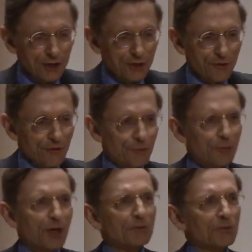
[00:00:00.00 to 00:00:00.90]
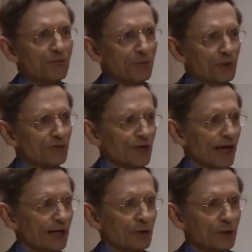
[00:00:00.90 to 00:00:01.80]
The problem with both
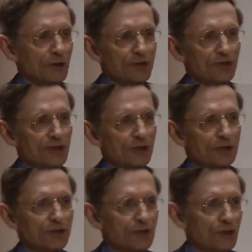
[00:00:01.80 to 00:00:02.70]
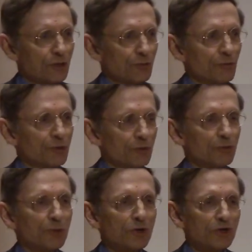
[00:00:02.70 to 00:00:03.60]
categories is they're just too
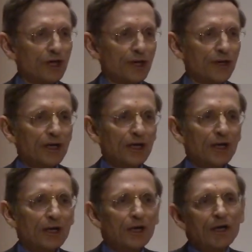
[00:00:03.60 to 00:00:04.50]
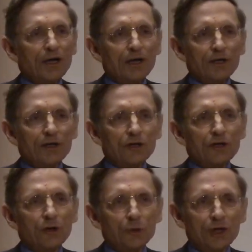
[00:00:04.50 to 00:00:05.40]
broad.
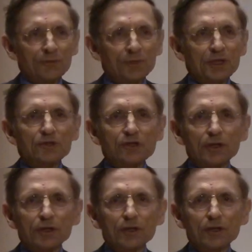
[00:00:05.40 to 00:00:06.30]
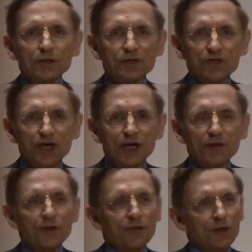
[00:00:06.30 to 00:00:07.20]
Companies that
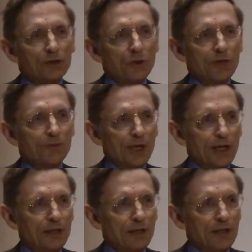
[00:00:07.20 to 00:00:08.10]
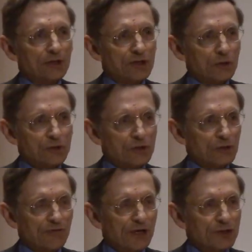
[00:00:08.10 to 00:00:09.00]
decide that they're going to make a social
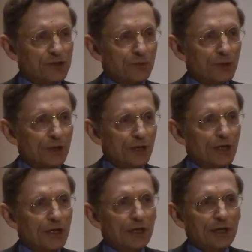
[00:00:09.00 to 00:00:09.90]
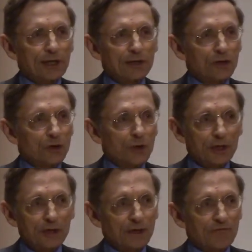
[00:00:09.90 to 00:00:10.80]
investment can do
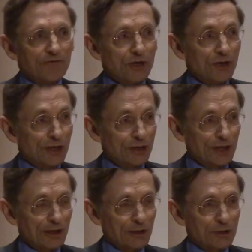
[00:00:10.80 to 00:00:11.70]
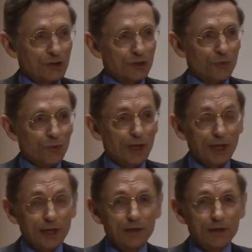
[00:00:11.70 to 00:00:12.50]
it in a very intelligent way.